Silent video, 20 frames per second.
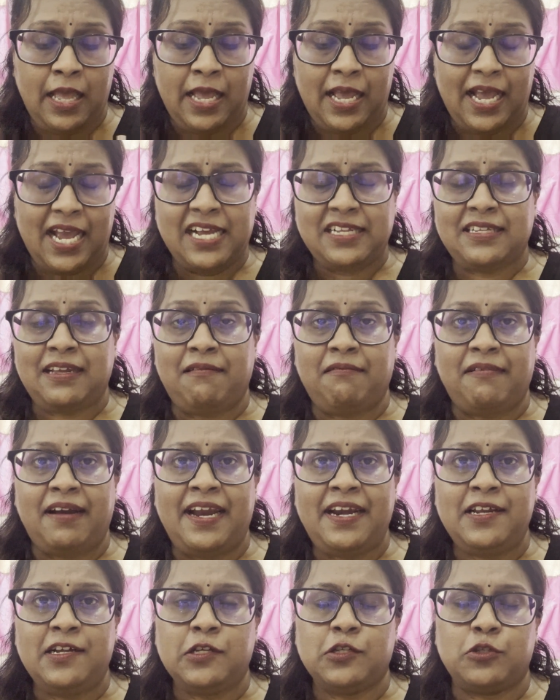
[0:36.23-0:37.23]
As I
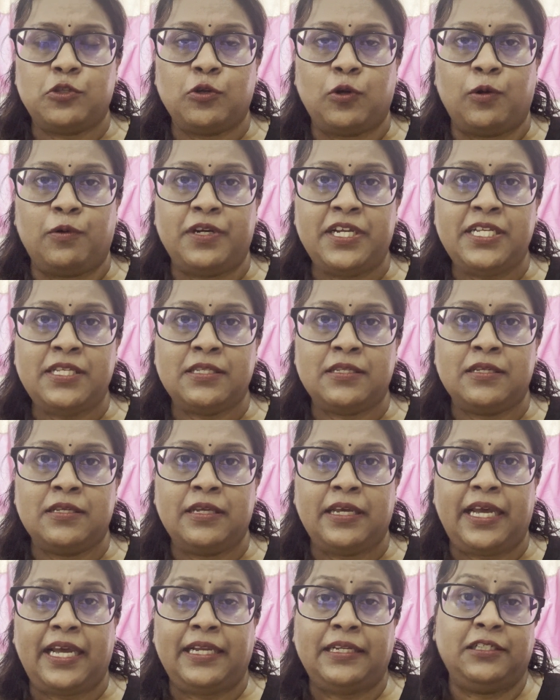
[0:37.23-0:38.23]
read her stories,
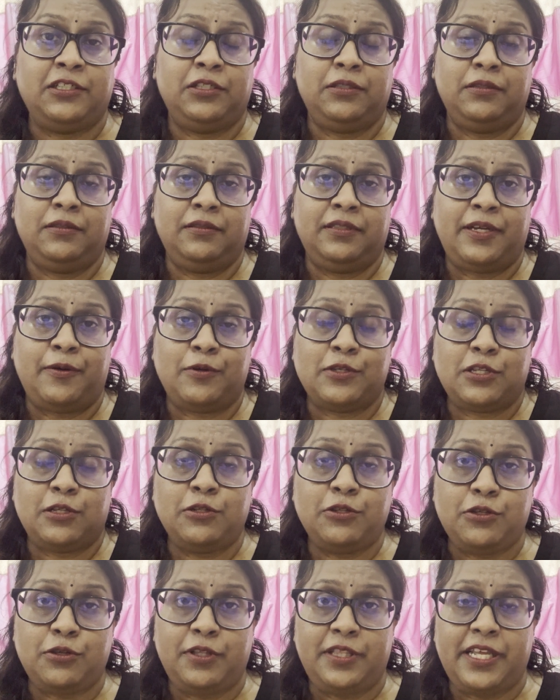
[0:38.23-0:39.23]
and there was
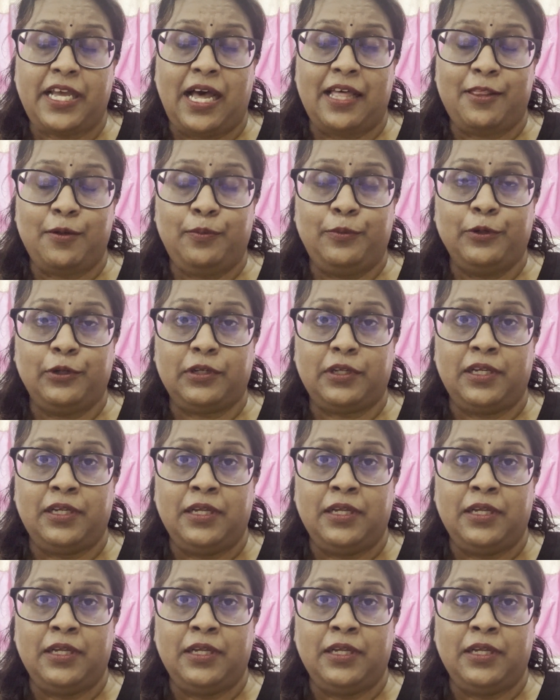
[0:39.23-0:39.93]
also the other book,